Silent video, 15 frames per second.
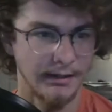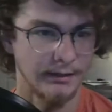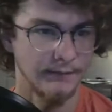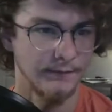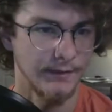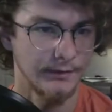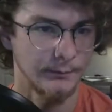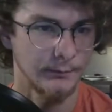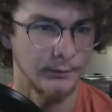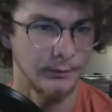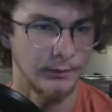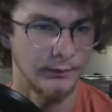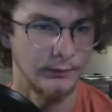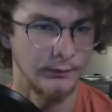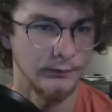In fact, I'm
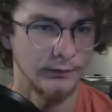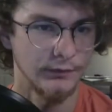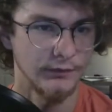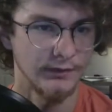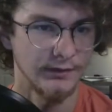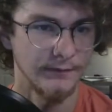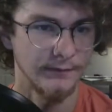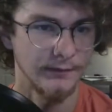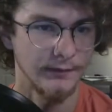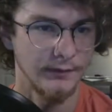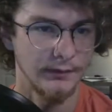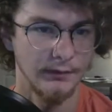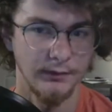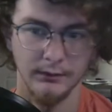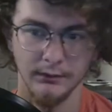going to shift
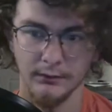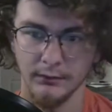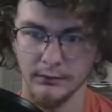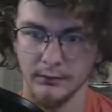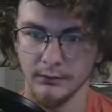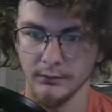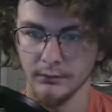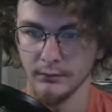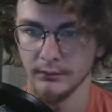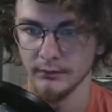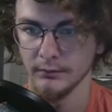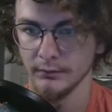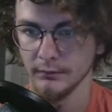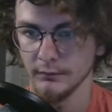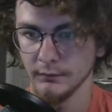
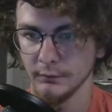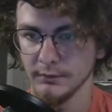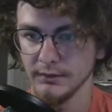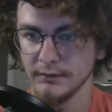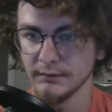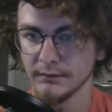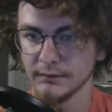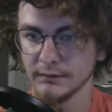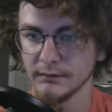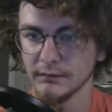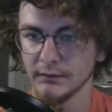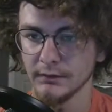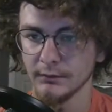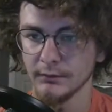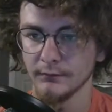so he's in the
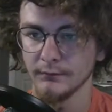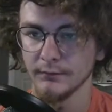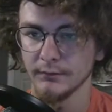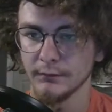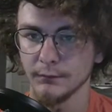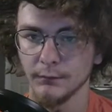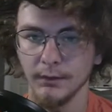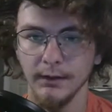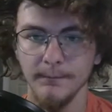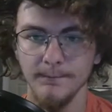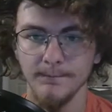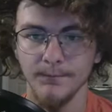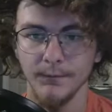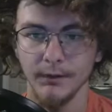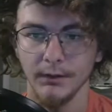center of this frame.
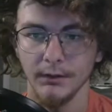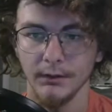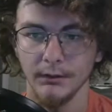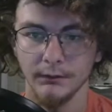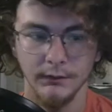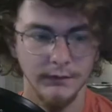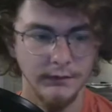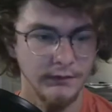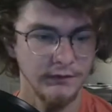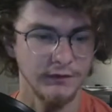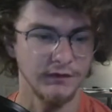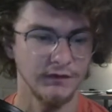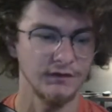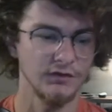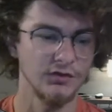So this is
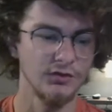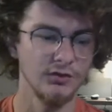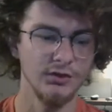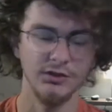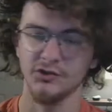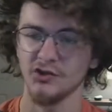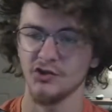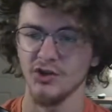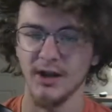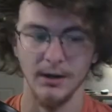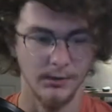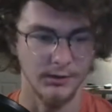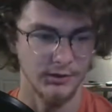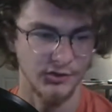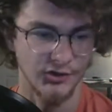just a good
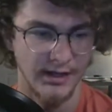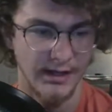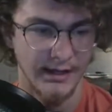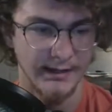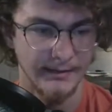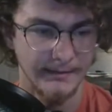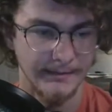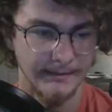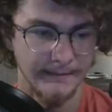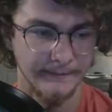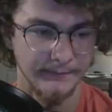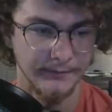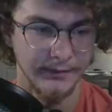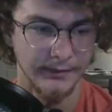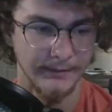generic shot
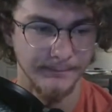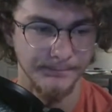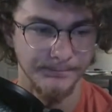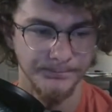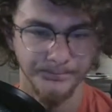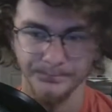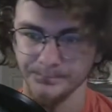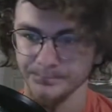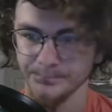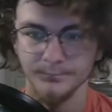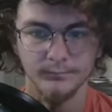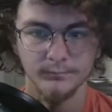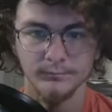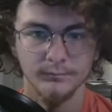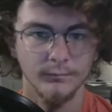of
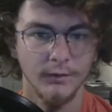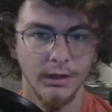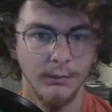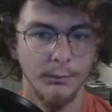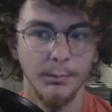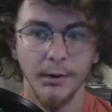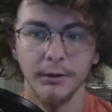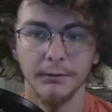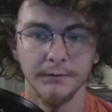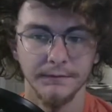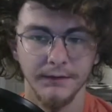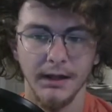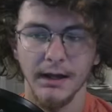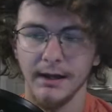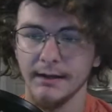
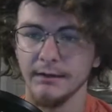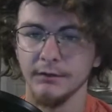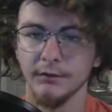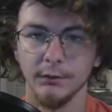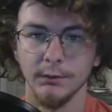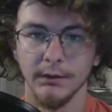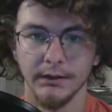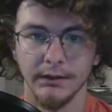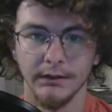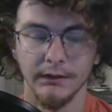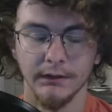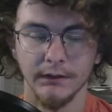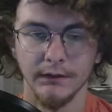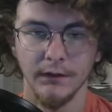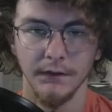butterfly doing
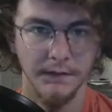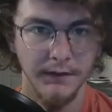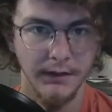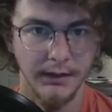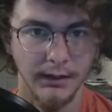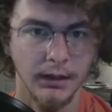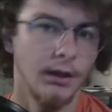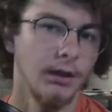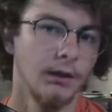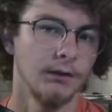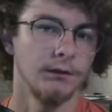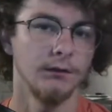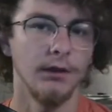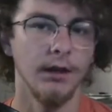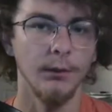his thing.
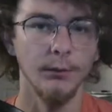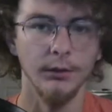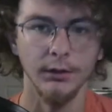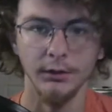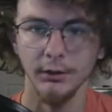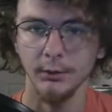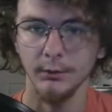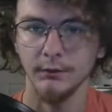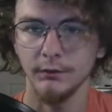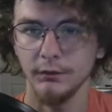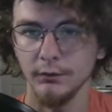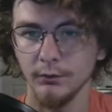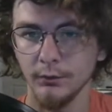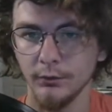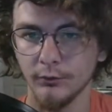So now we're going to go
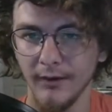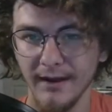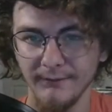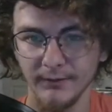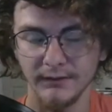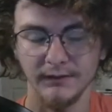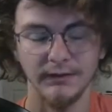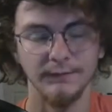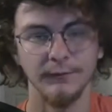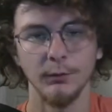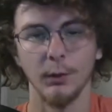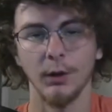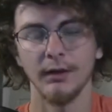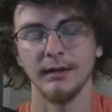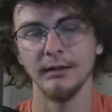into graphics. If you
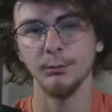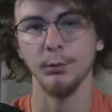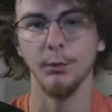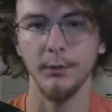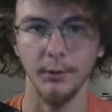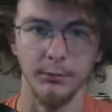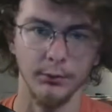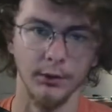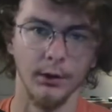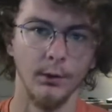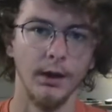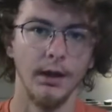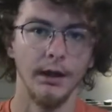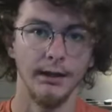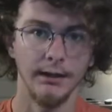are in Premiere Pro,
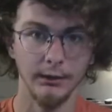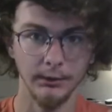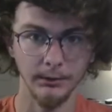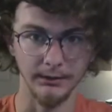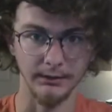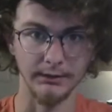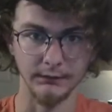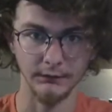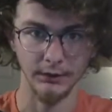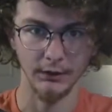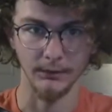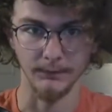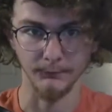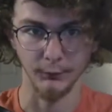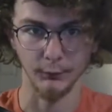here is the
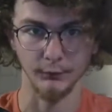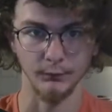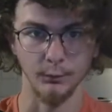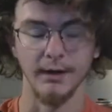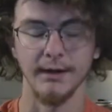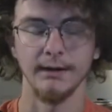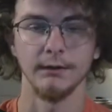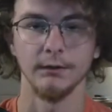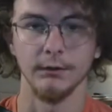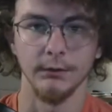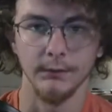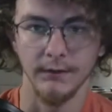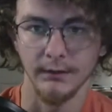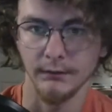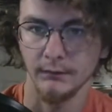first way to do
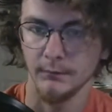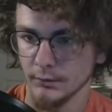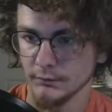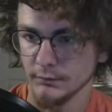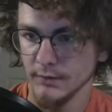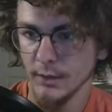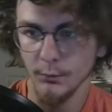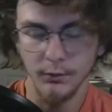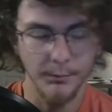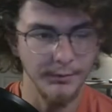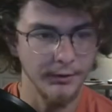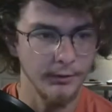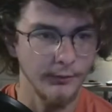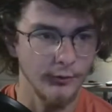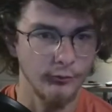this. So now we're up
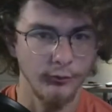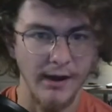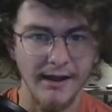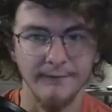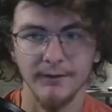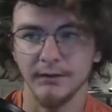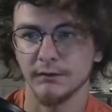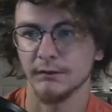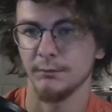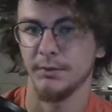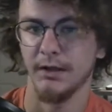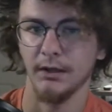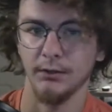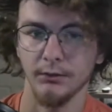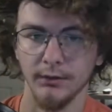here in the graphics
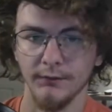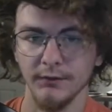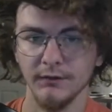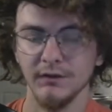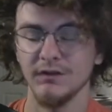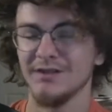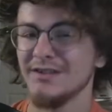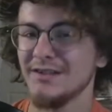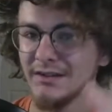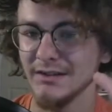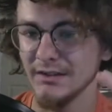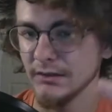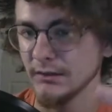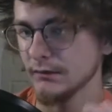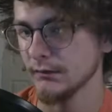panel, and this is the
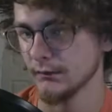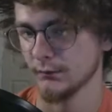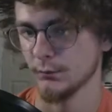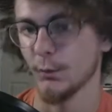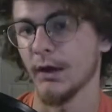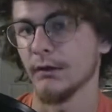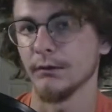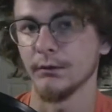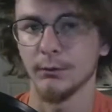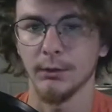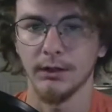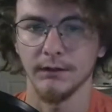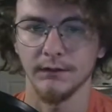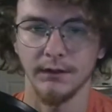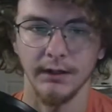easiest way to create
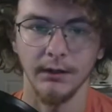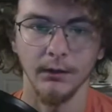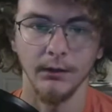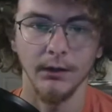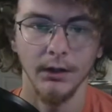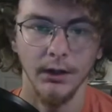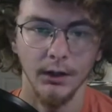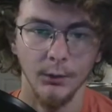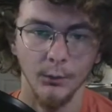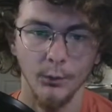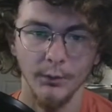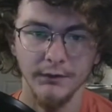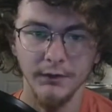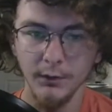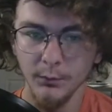a tile. What we
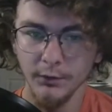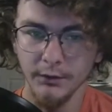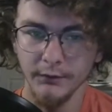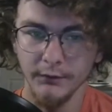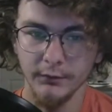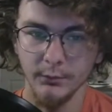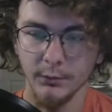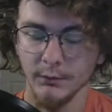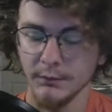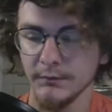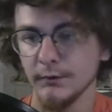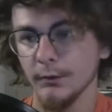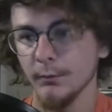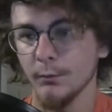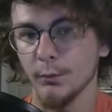don't want to do is we
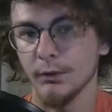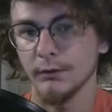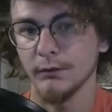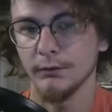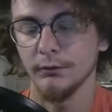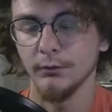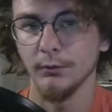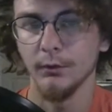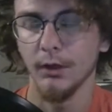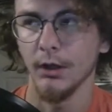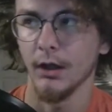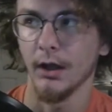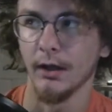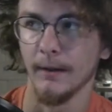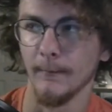don't want to
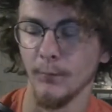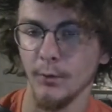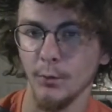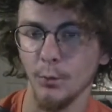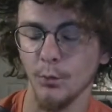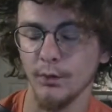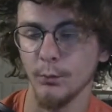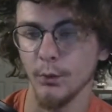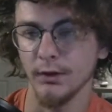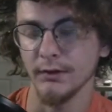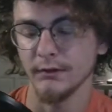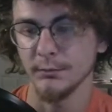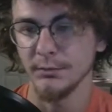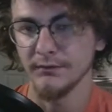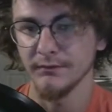we want to
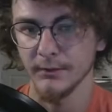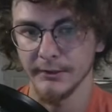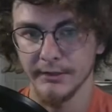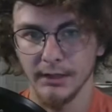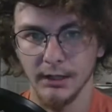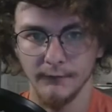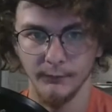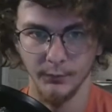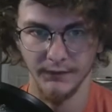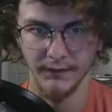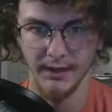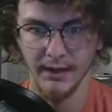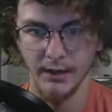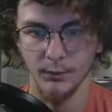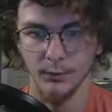be very careful with
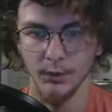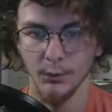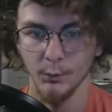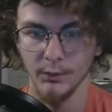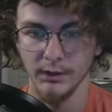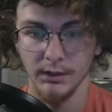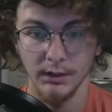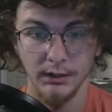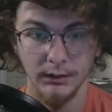how we